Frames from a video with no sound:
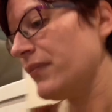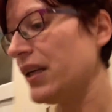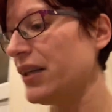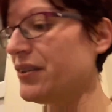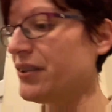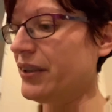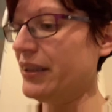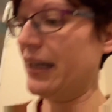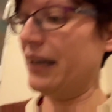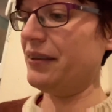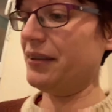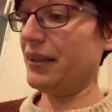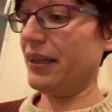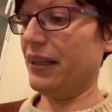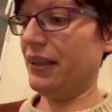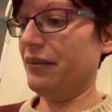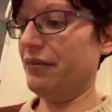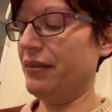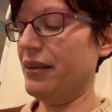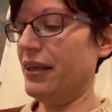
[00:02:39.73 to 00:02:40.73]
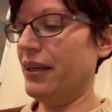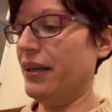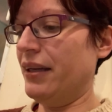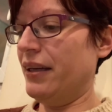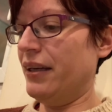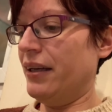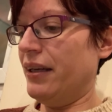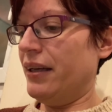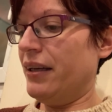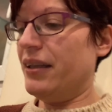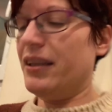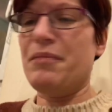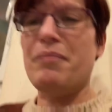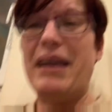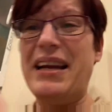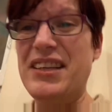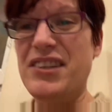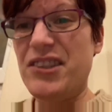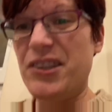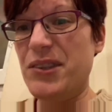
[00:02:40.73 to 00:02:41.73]
So that's kind of the
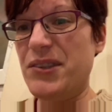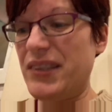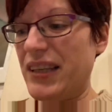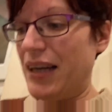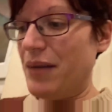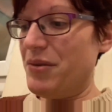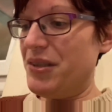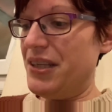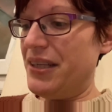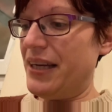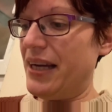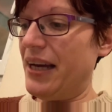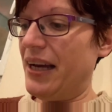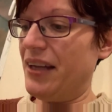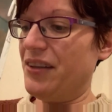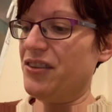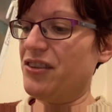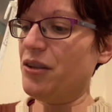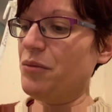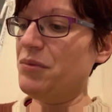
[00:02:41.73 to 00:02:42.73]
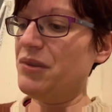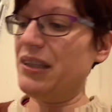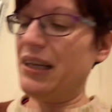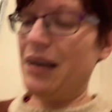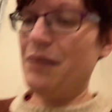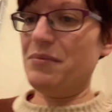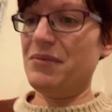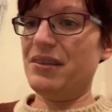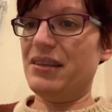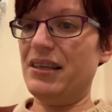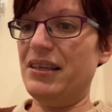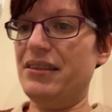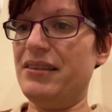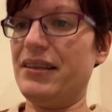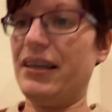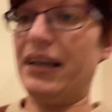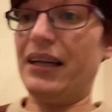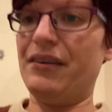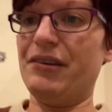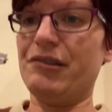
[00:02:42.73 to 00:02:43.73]
main two types you get, and sometimes these
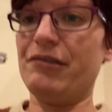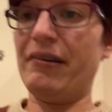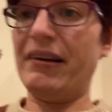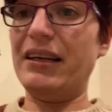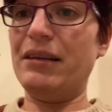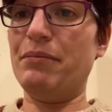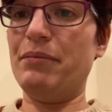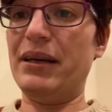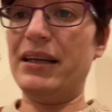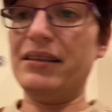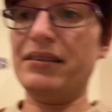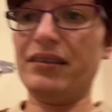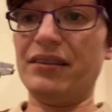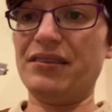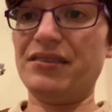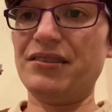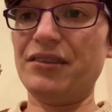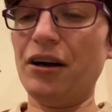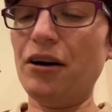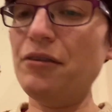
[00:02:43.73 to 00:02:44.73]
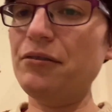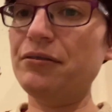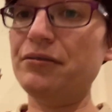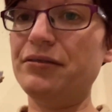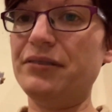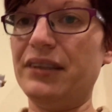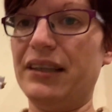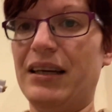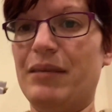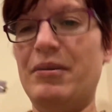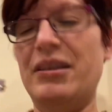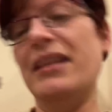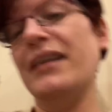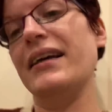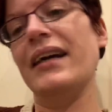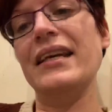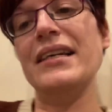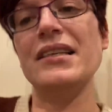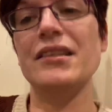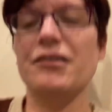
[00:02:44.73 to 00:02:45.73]
kind of shredded bits are soft, in the
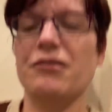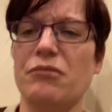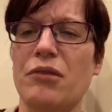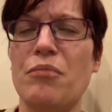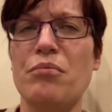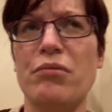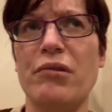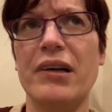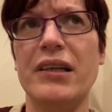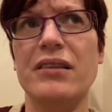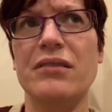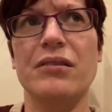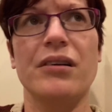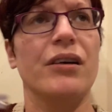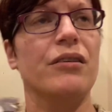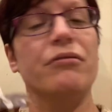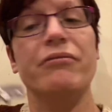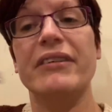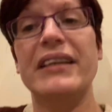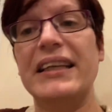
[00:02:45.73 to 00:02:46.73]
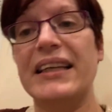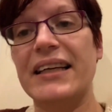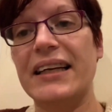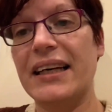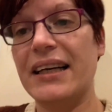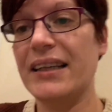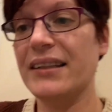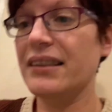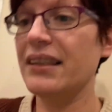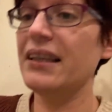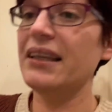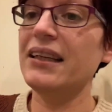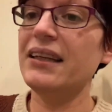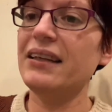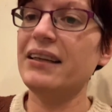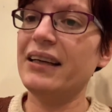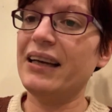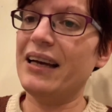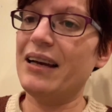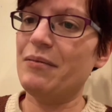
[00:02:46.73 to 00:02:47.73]
case of one brand called Phenocard,
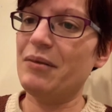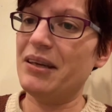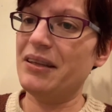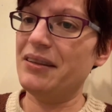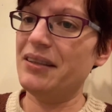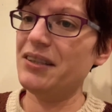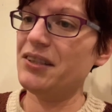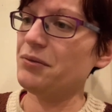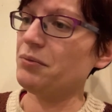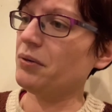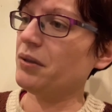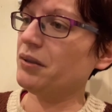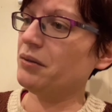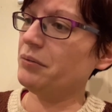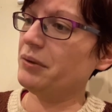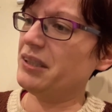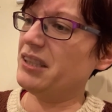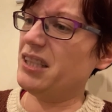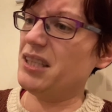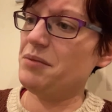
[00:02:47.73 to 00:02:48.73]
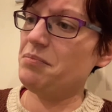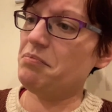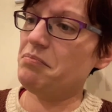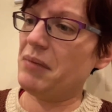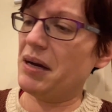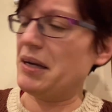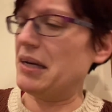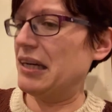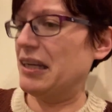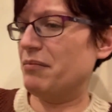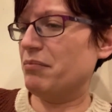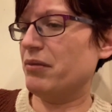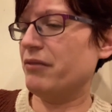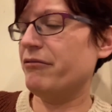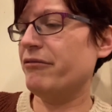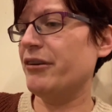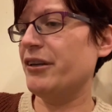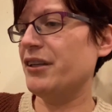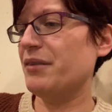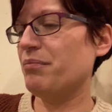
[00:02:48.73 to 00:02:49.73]
and this one, which is my kind of
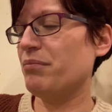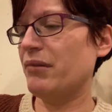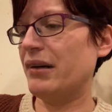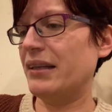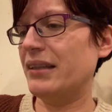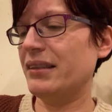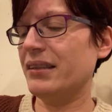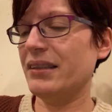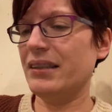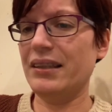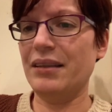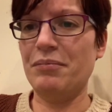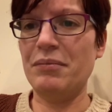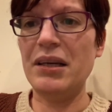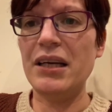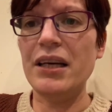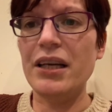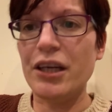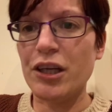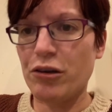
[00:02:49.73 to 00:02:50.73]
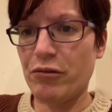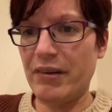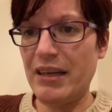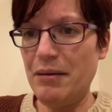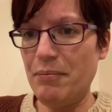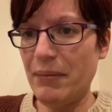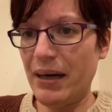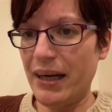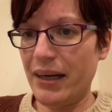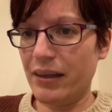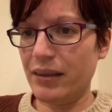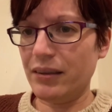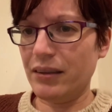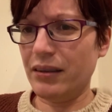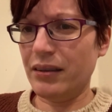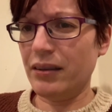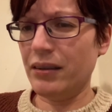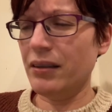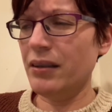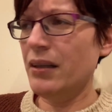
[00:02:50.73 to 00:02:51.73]
preferred brand, Green Mile,
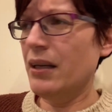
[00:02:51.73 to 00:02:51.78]
or